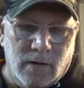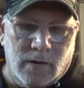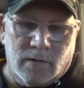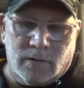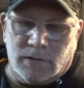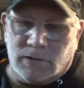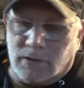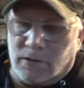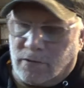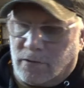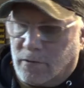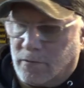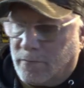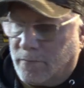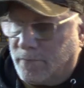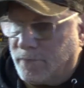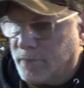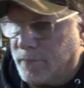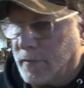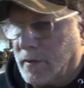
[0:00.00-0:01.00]
So
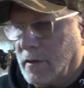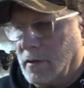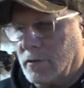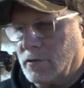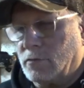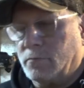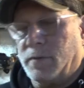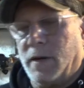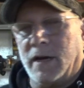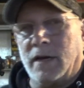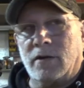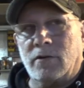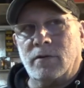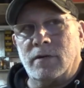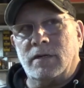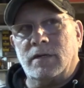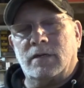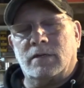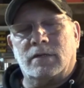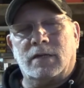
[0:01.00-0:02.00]
new
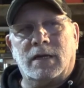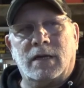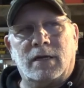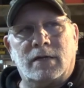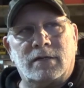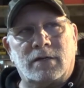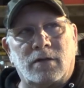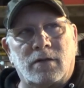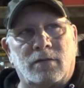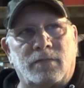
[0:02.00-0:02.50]
battery and then another